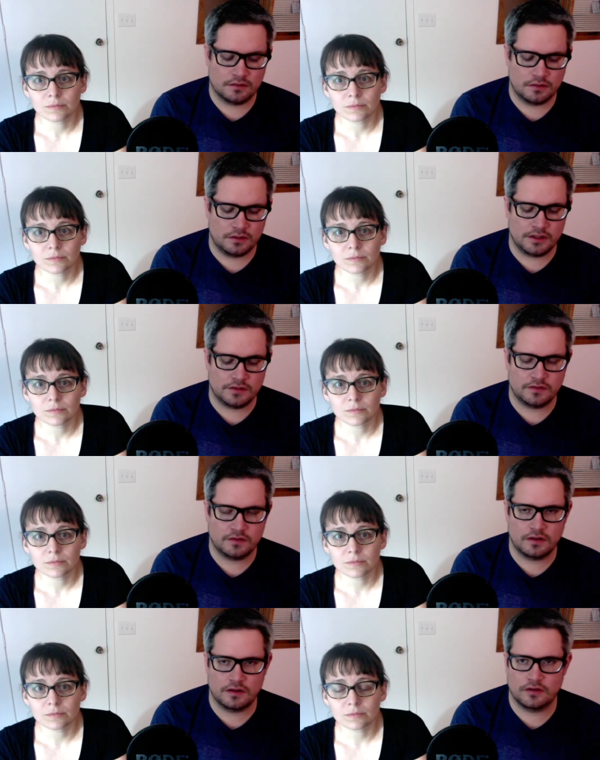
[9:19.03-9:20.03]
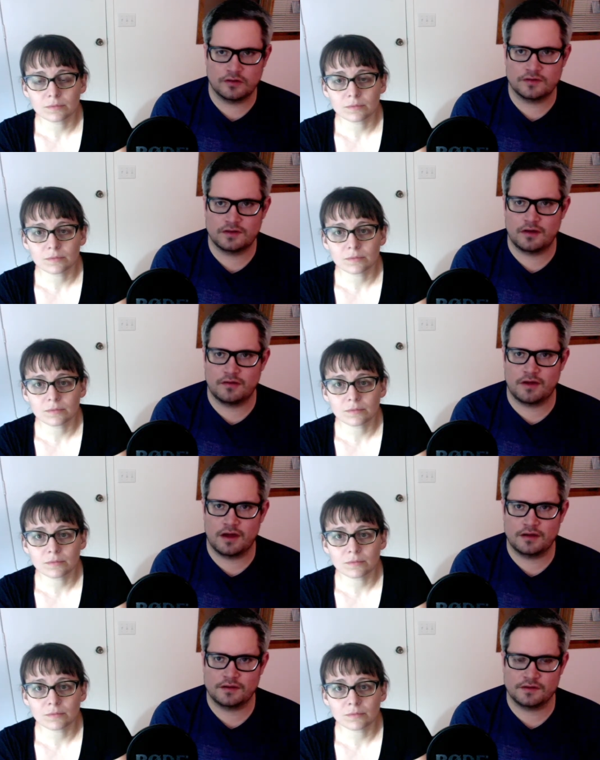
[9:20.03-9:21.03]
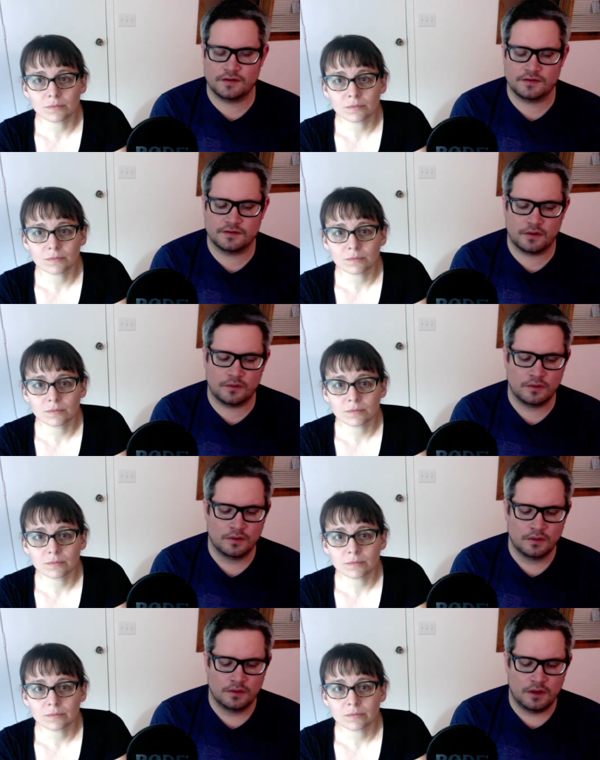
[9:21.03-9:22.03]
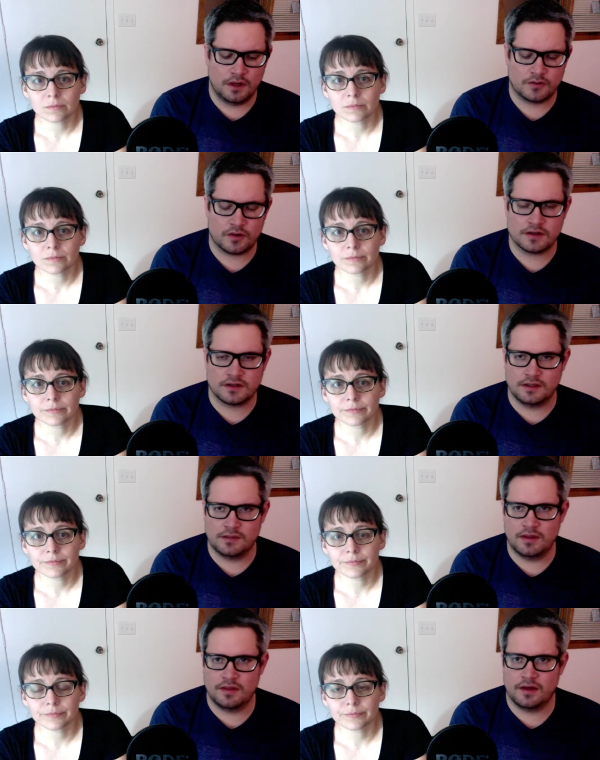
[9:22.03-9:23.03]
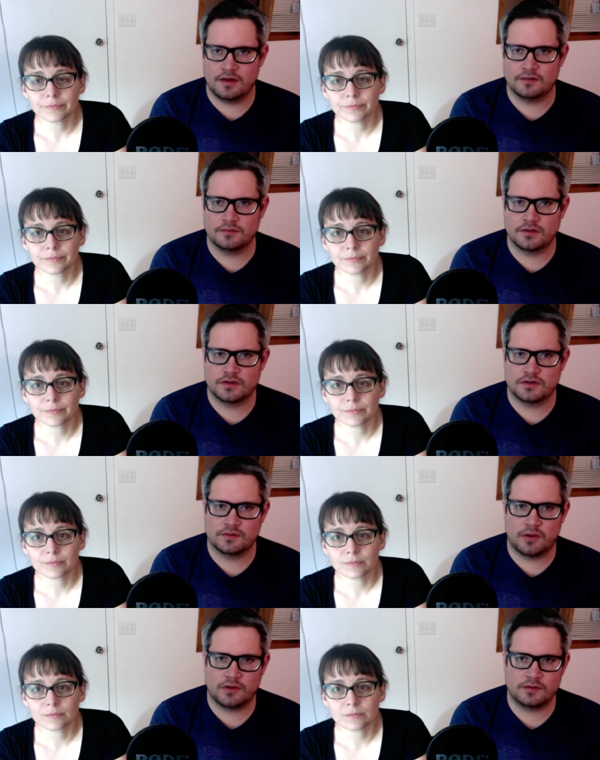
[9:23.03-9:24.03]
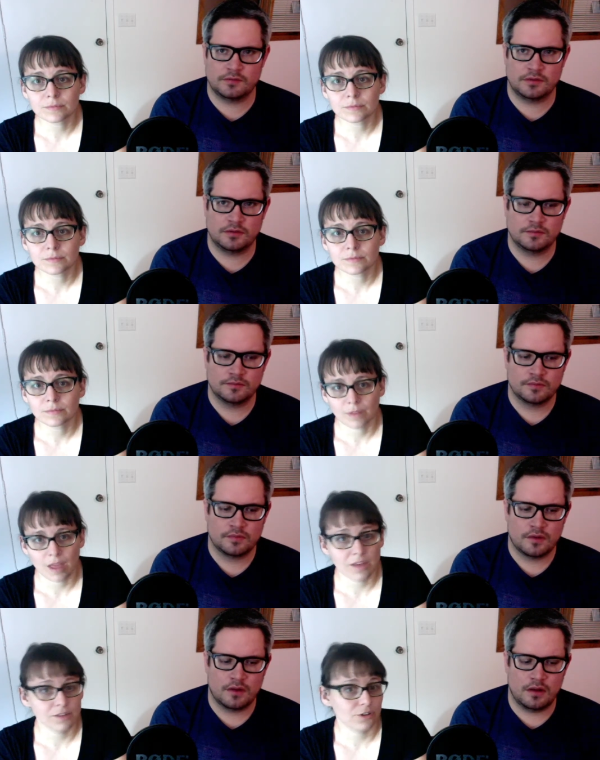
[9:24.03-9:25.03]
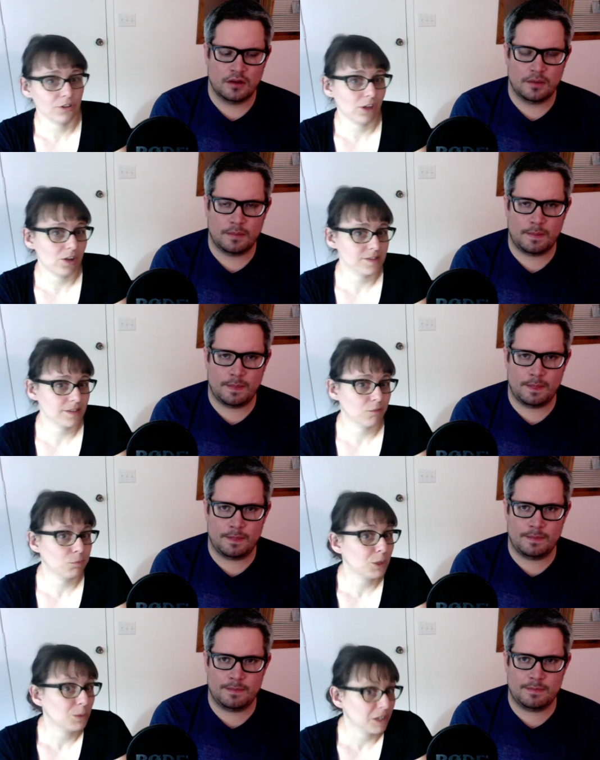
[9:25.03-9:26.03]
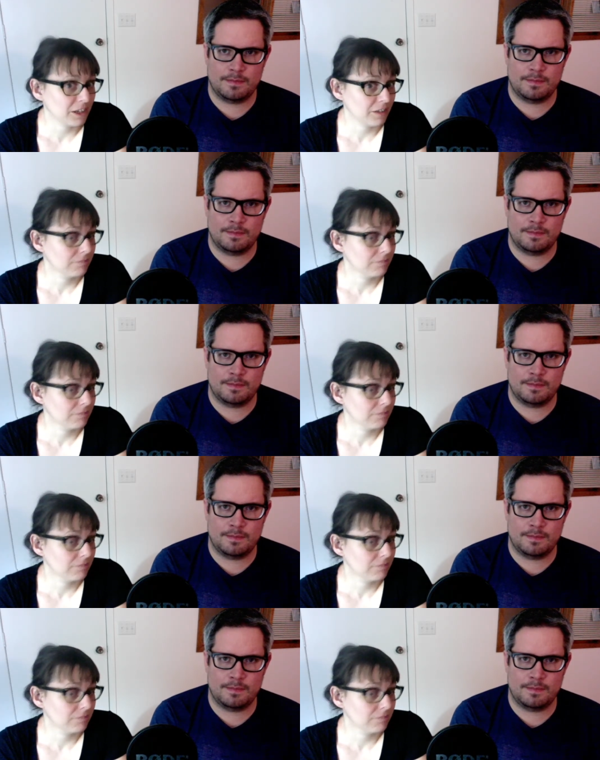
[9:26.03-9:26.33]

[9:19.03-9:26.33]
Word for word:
Speaker 1: lead to the early onset of heart disease. So I tried to limit that as much as possible.
Speaker 2: And early onset of puberty.